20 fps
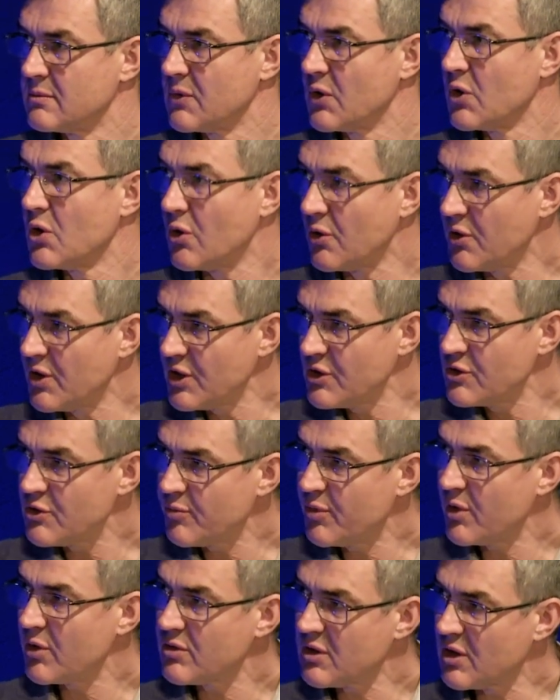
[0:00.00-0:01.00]
You need to
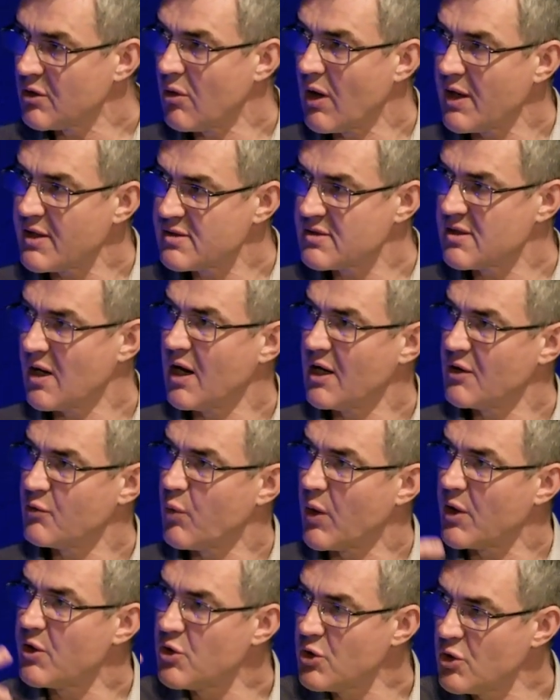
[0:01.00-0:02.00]
be on the right side
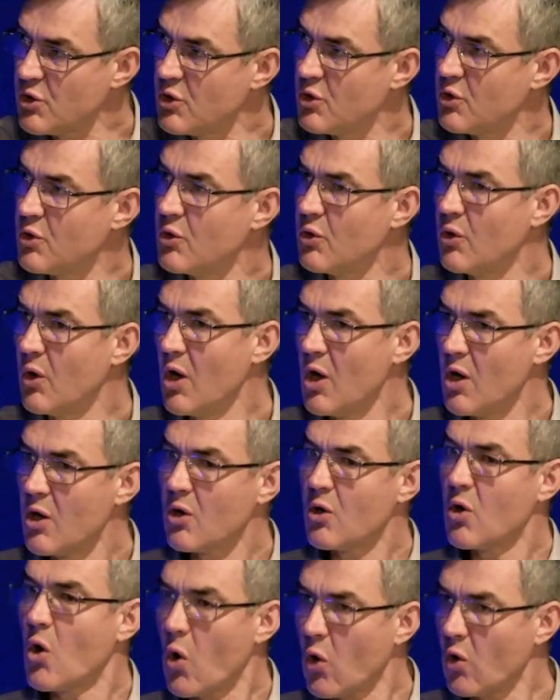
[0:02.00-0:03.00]
when you
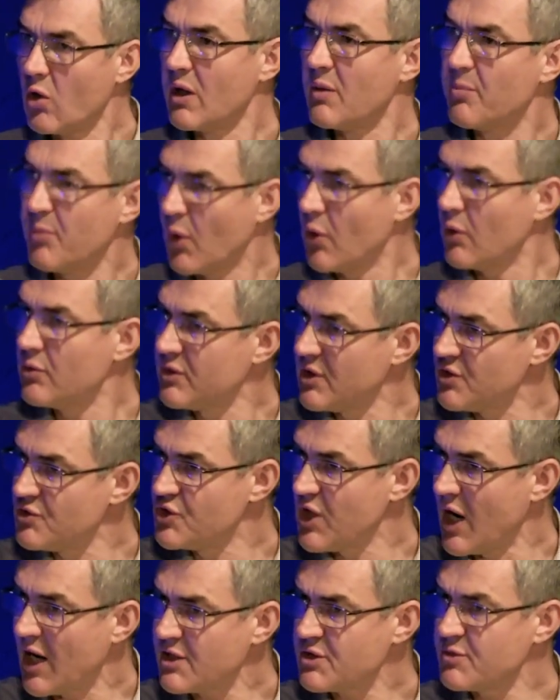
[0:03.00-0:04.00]
call upon the
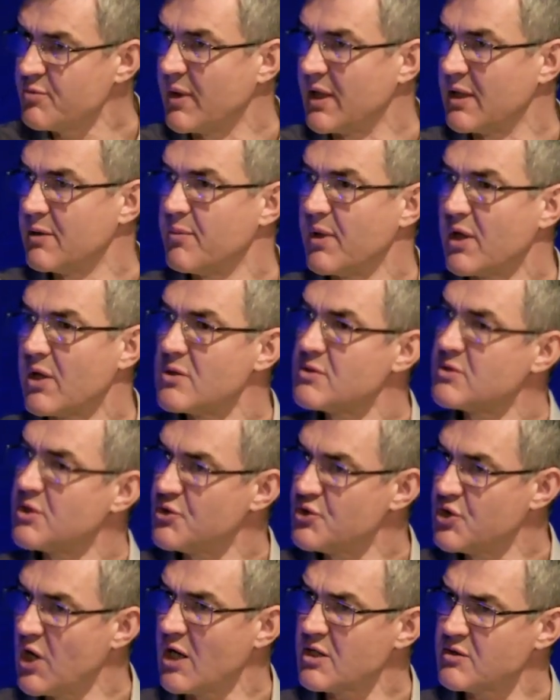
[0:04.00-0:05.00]
judgment, because the
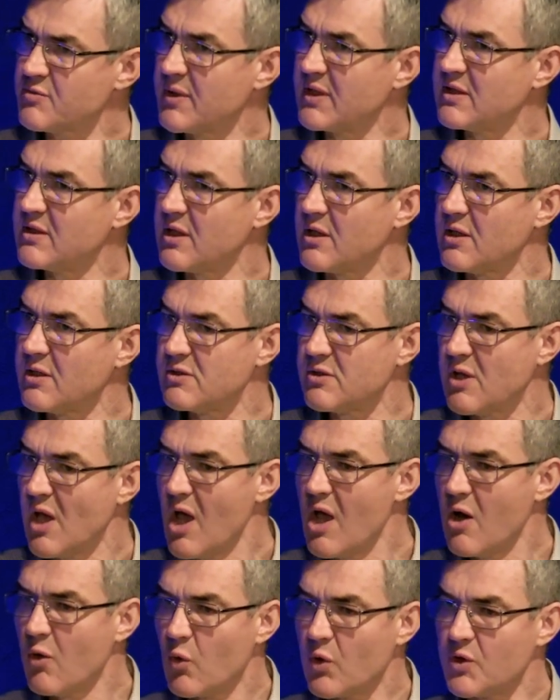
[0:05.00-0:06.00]
judgment is
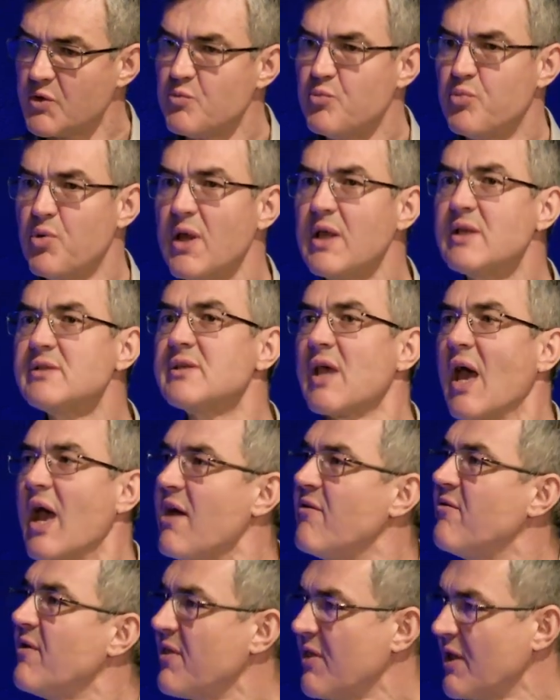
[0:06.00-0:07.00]
what brings
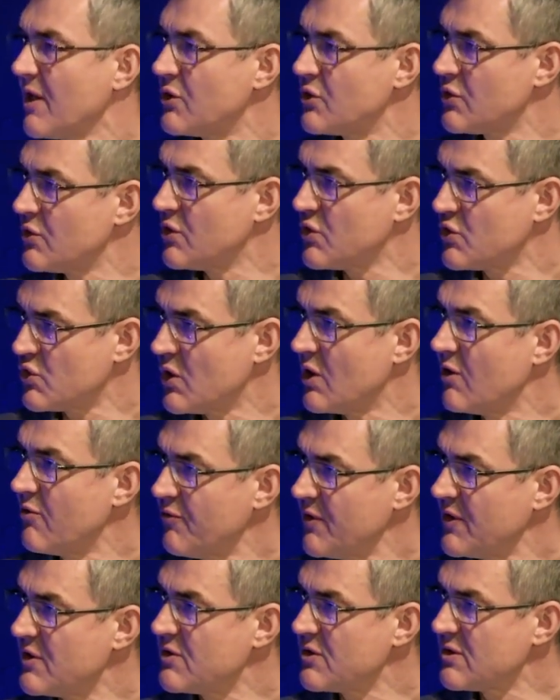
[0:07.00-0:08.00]
everything to the
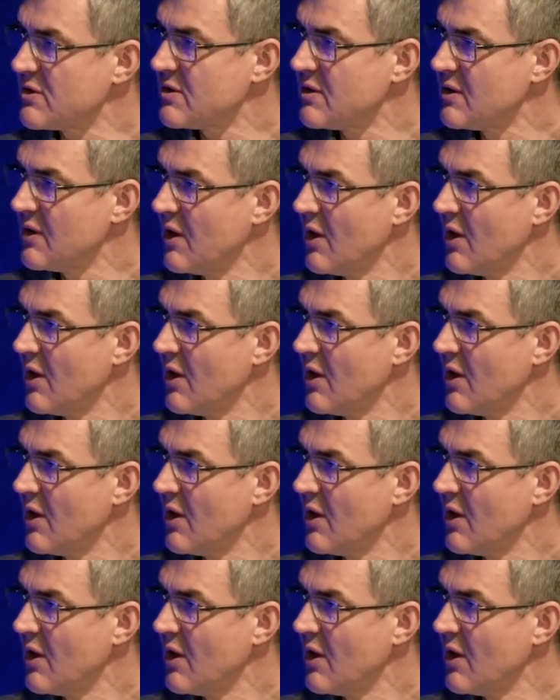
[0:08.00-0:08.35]
surface.